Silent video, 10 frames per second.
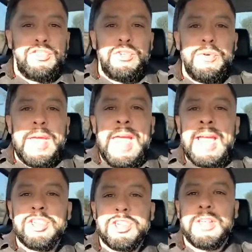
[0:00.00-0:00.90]
Do you
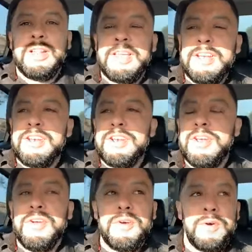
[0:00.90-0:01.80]
actually
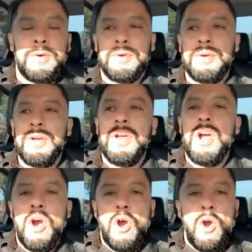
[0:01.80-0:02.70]
know
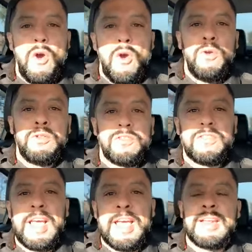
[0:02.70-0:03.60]
who
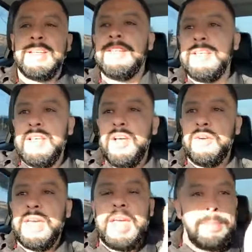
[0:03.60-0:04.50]
said,
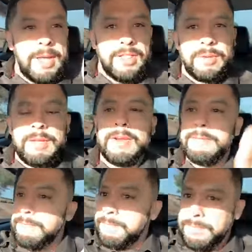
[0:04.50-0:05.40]
okay,
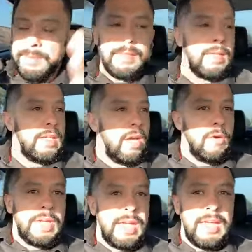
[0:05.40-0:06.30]
Benjamin,
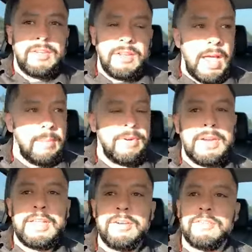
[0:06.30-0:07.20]
okay,
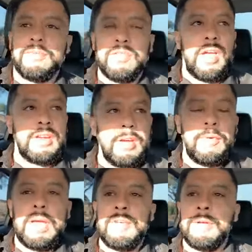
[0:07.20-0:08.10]
conglomerate leaders of Saudi
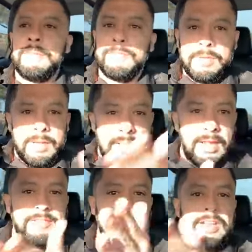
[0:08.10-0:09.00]
Arabia,
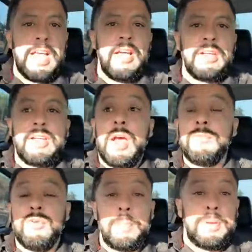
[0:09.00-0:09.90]
let's sit down and
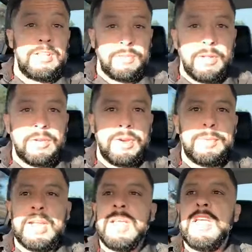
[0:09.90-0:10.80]
come to a peaceful
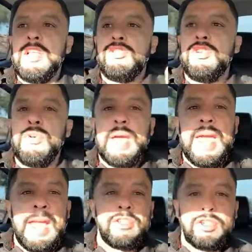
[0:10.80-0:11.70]
agreement? Do you
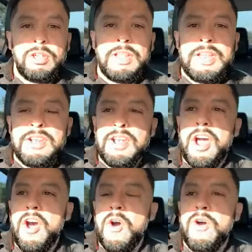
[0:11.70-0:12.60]
actually
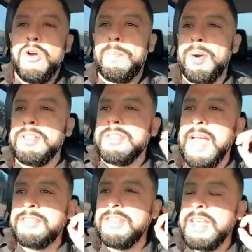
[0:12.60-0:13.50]
know who put
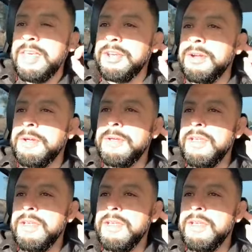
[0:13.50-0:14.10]
that together?